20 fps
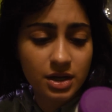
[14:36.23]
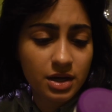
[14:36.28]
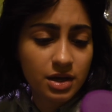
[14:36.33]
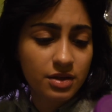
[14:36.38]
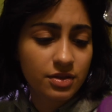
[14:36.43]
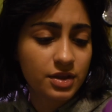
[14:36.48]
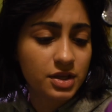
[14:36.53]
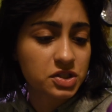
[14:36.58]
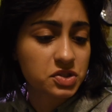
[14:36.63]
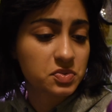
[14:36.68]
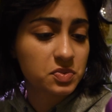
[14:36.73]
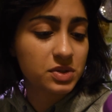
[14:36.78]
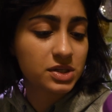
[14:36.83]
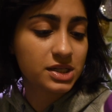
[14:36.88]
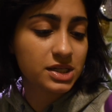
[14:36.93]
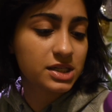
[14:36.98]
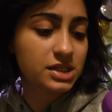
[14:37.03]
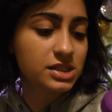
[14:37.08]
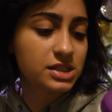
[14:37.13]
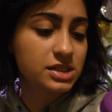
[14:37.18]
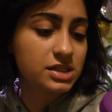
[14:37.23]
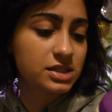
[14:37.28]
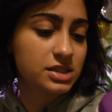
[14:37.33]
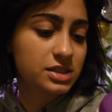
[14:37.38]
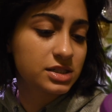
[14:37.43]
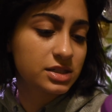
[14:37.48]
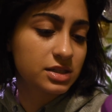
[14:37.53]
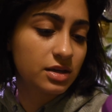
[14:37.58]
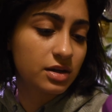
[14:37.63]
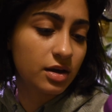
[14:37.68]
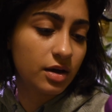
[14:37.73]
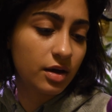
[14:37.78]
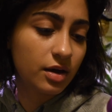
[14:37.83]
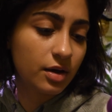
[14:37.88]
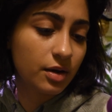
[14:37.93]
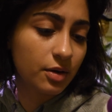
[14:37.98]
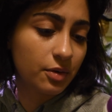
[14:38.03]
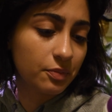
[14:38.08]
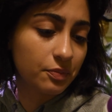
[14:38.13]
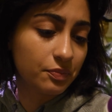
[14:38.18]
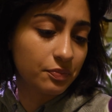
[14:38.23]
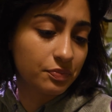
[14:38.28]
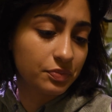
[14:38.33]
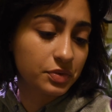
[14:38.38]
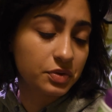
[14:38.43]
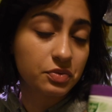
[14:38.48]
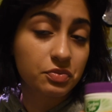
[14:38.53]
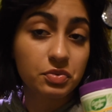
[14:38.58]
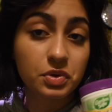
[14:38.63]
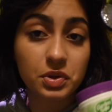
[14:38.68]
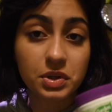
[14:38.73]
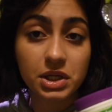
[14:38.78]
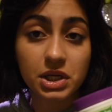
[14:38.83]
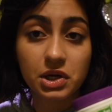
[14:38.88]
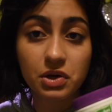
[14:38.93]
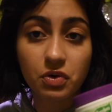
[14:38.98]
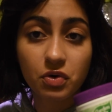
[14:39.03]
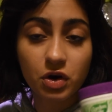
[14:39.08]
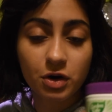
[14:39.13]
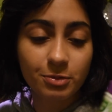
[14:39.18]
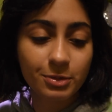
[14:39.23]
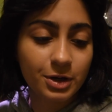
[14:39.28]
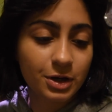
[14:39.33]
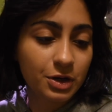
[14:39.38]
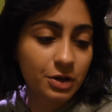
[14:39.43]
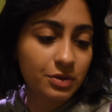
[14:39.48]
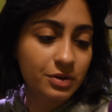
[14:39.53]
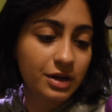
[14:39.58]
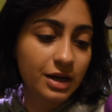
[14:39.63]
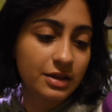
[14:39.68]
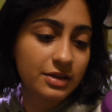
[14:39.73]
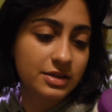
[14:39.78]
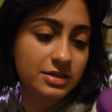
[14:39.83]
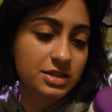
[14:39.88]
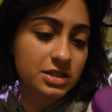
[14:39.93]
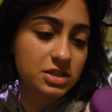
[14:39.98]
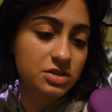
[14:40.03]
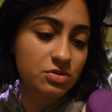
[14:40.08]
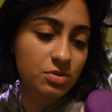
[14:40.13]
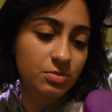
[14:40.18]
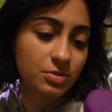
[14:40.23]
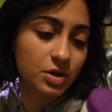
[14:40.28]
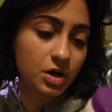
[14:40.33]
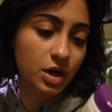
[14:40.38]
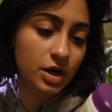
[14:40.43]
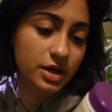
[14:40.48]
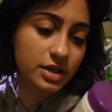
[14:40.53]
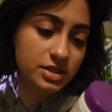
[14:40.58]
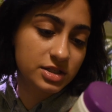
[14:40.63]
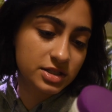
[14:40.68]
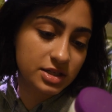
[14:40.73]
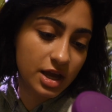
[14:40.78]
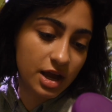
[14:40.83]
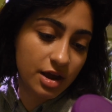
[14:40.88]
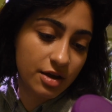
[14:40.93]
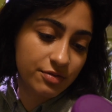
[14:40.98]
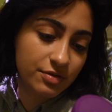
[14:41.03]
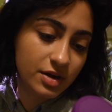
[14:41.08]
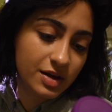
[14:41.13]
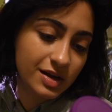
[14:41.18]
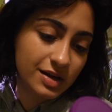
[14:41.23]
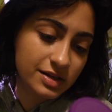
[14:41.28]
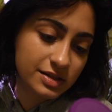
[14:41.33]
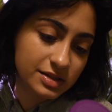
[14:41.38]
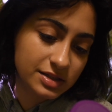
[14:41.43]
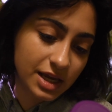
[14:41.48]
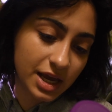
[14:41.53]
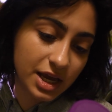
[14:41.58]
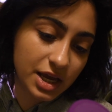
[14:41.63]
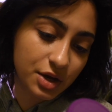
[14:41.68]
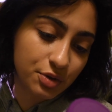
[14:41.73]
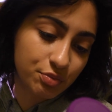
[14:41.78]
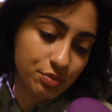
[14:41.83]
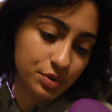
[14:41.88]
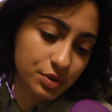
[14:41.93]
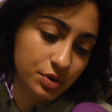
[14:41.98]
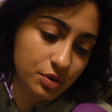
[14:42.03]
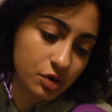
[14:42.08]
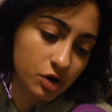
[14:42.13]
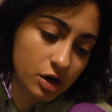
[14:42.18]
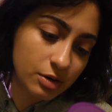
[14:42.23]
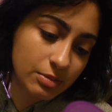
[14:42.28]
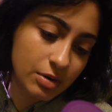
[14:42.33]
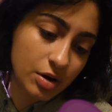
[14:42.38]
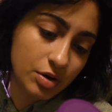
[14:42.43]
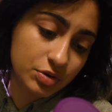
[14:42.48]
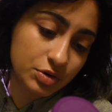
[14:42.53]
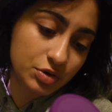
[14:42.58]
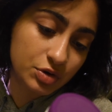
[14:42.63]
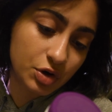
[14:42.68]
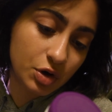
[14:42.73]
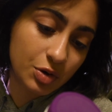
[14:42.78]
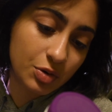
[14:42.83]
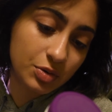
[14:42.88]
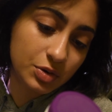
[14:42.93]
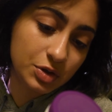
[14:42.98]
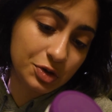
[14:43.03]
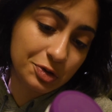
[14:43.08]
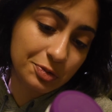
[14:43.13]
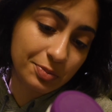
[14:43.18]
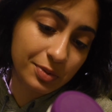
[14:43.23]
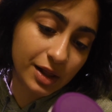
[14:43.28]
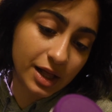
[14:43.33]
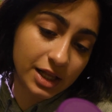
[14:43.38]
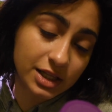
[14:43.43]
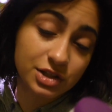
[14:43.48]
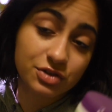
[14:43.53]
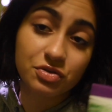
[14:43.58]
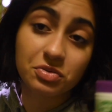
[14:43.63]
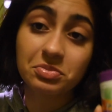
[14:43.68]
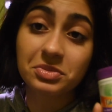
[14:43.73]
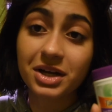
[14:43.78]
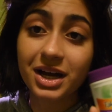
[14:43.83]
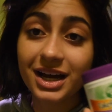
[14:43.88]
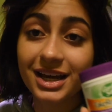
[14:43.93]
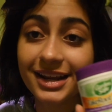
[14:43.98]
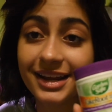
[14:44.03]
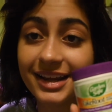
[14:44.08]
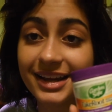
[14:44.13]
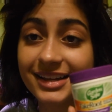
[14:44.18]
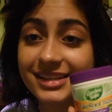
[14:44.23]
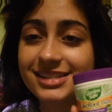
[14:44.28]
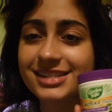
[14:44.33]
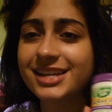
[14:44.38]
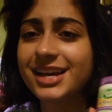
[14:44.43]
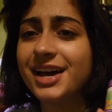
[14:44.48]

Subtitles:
This one is rooting hormone, and this is from Garden Safe. Take root hormone, grow new plants from cuttings.